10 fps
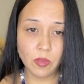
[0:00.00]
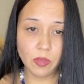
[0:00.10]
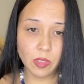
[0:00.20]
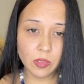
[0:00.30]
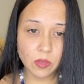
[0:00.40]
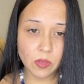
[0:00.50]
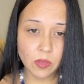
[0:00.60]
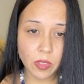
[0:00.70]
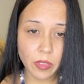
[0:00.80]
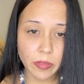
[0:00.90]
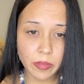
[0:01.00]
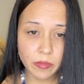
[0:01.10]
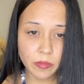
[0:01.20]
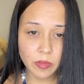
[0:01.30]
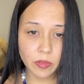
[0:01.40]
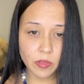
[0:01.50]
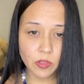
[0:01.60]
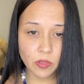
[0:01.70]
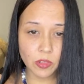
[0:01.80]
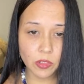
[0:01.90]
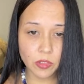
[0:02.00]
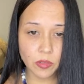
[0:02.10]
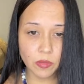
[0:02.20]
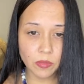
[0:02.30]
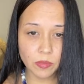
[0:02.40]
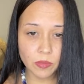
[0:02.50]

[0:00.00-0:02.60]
Well, that's cool, Carrie. You're in Georgia, too.